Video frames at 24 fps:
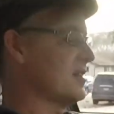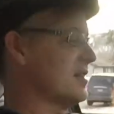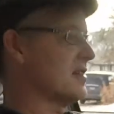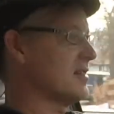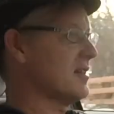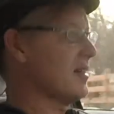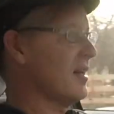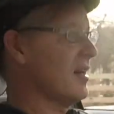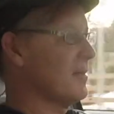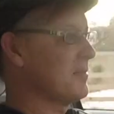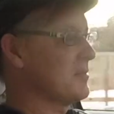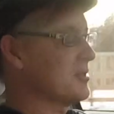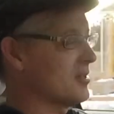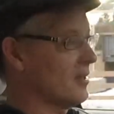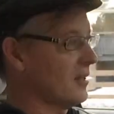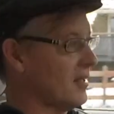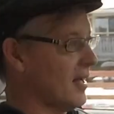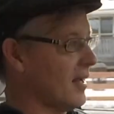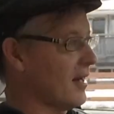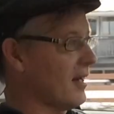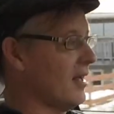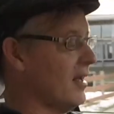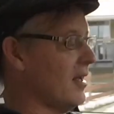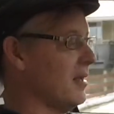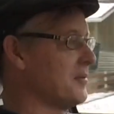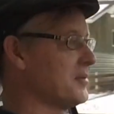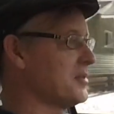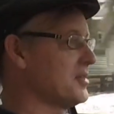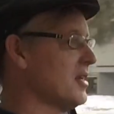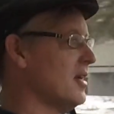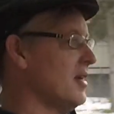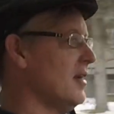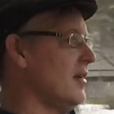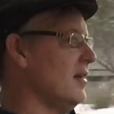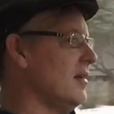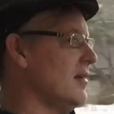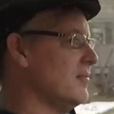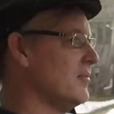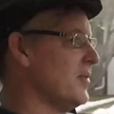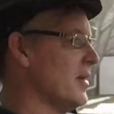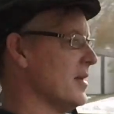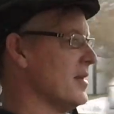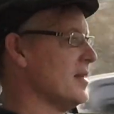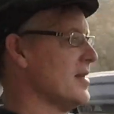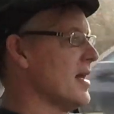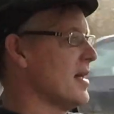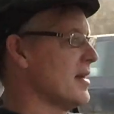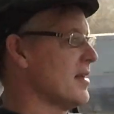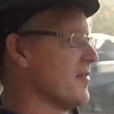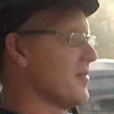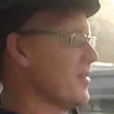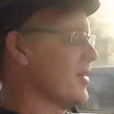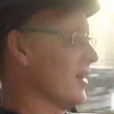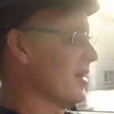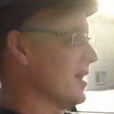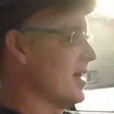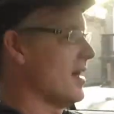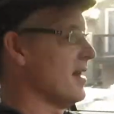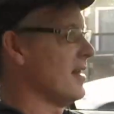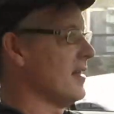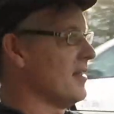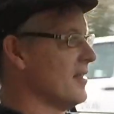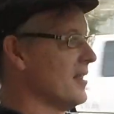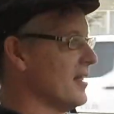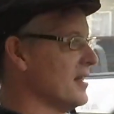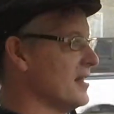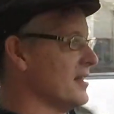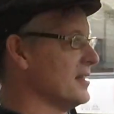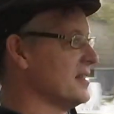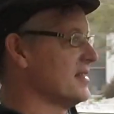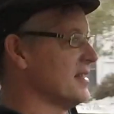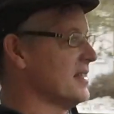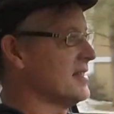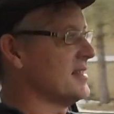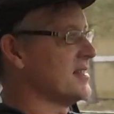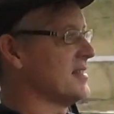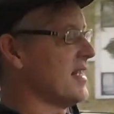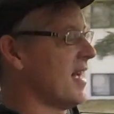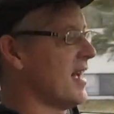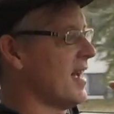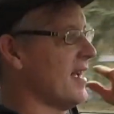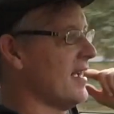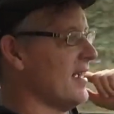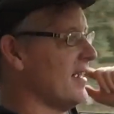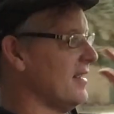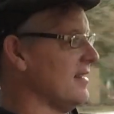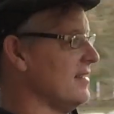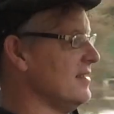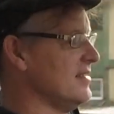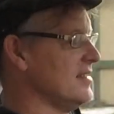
of the time, so that helps. But none of the kind of the zigzag,